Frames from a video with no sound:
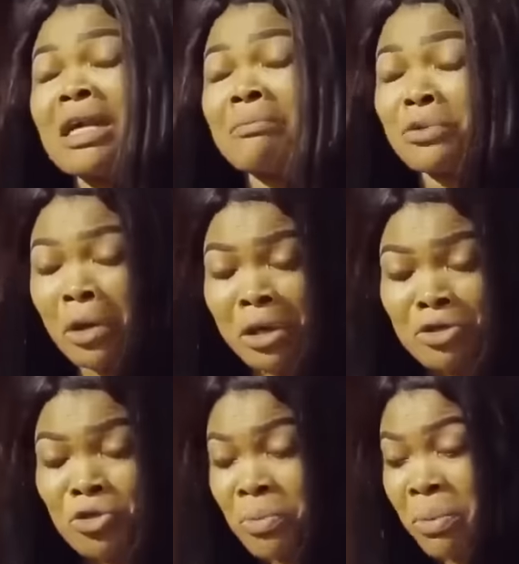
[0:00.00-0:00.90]
am talking
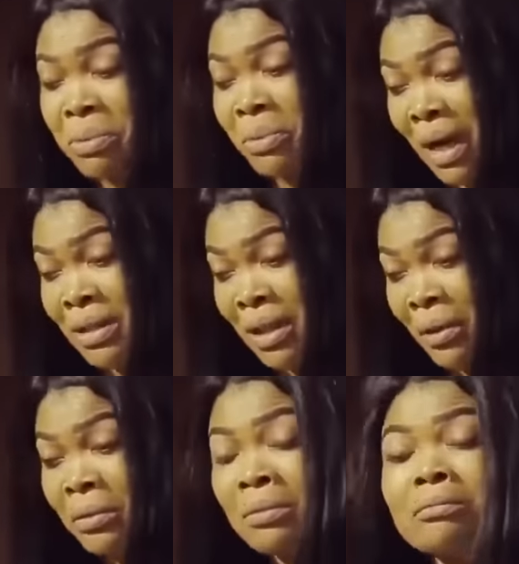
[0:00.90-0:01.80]
to you people right now,
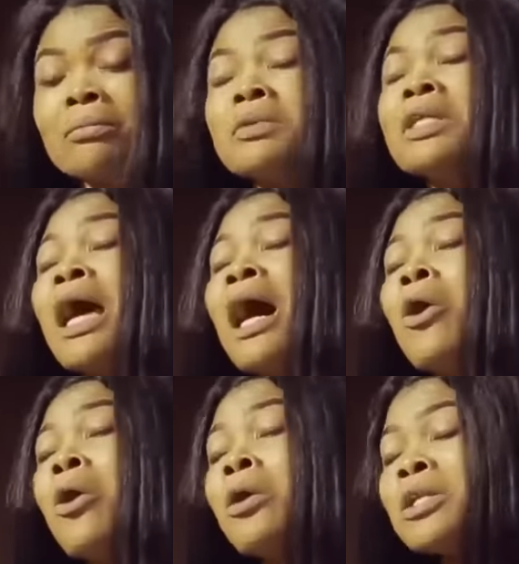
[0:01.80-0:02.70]
they are
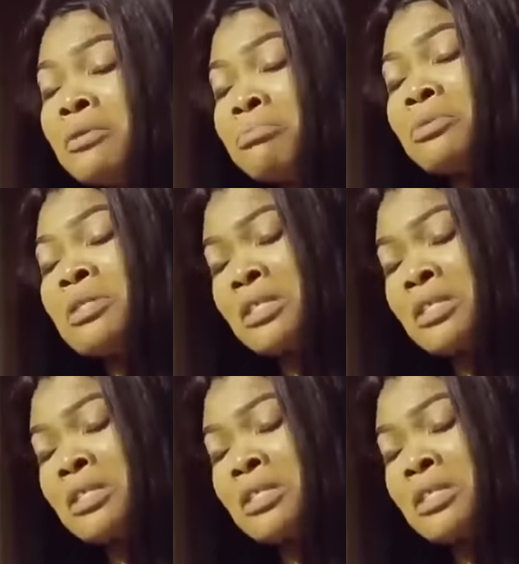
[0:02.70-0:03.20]
all in police